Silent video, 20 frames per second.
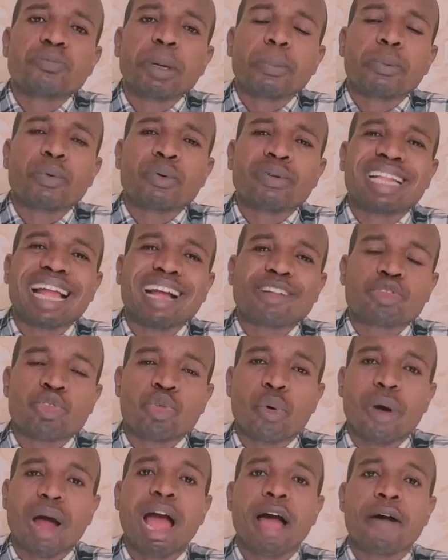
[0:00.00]
people that
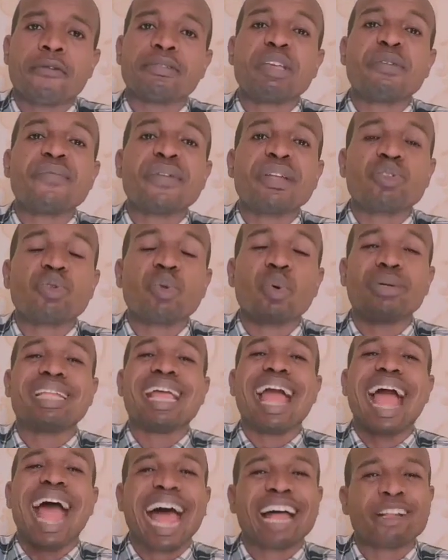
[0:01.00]
you have, even though
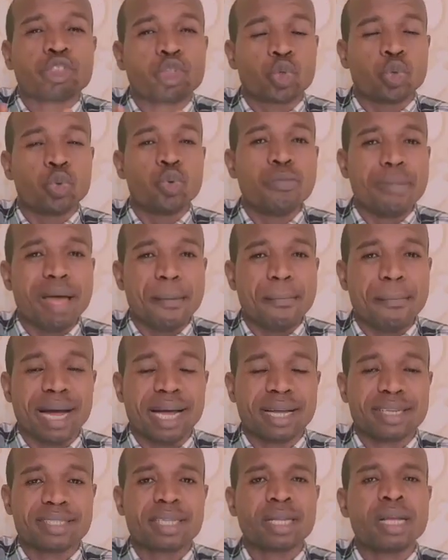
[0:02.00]
they are two
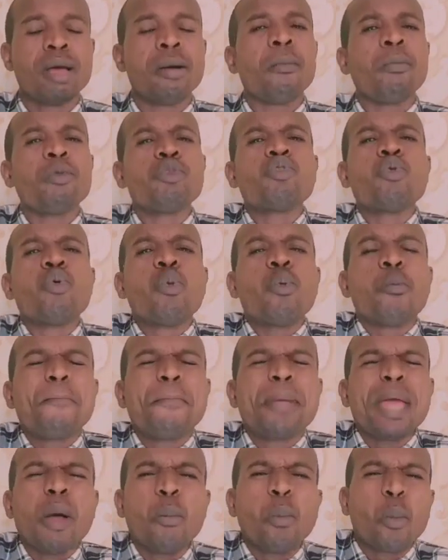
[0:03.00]
members, you
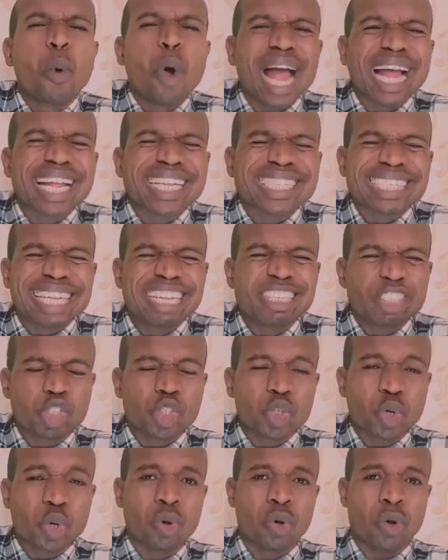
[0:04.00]
pay more
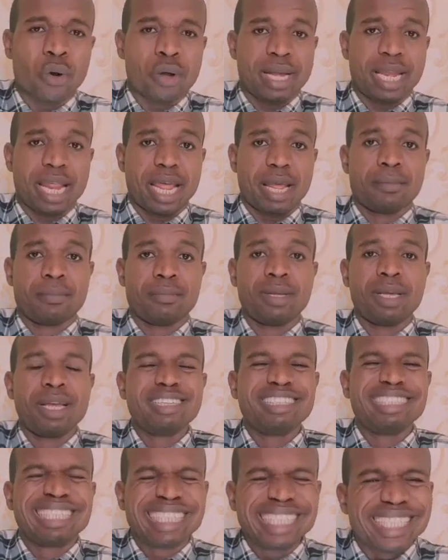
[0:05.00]
attention on them,
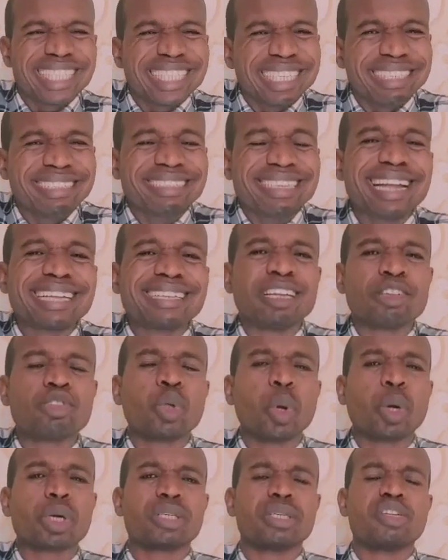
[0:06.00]
teaching them the
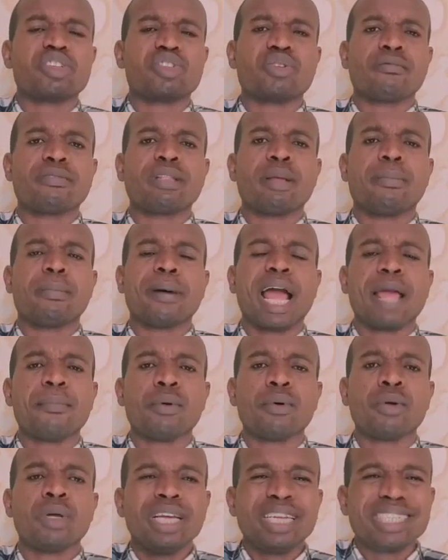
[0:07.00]
doctrines of the
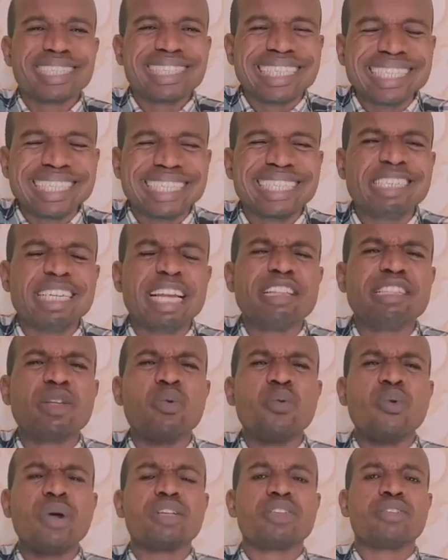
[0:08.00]
Bible, teaching them
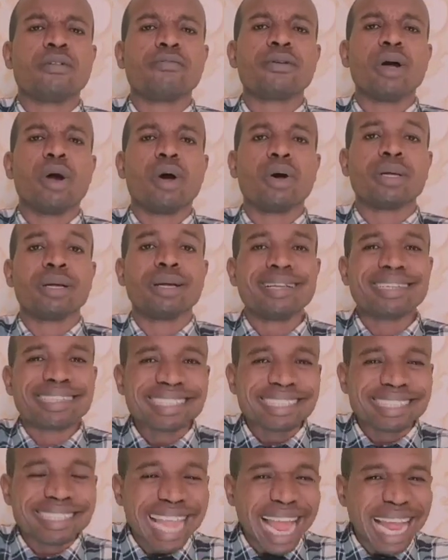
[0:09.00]
the ways of God.
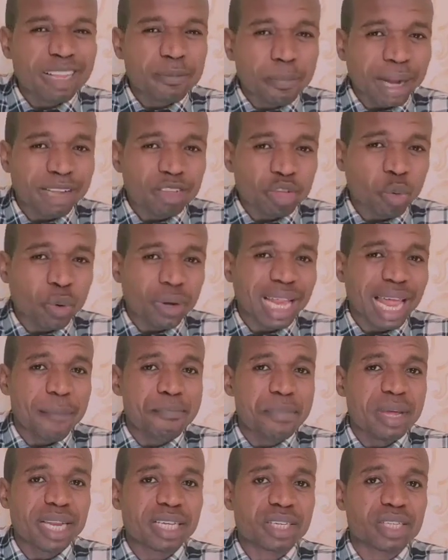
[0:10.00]
That particular
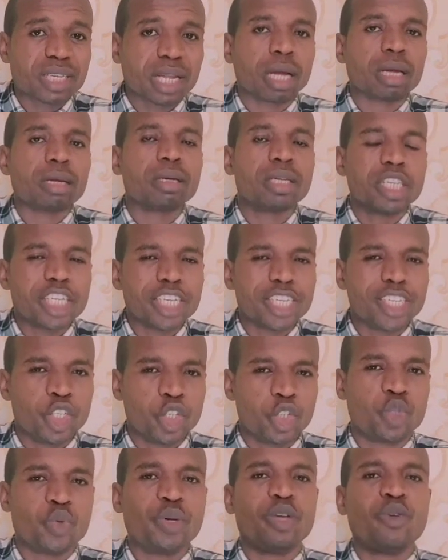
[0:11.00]
minister
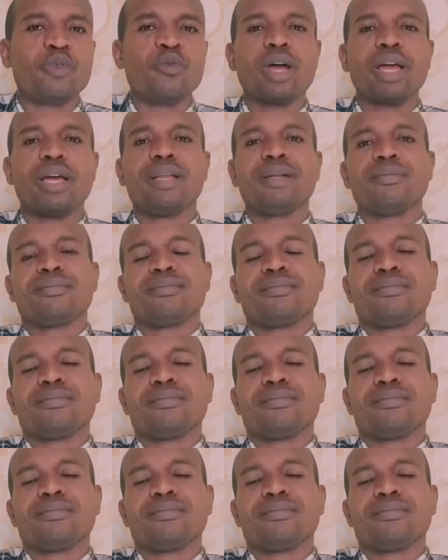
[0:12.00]
is doing well.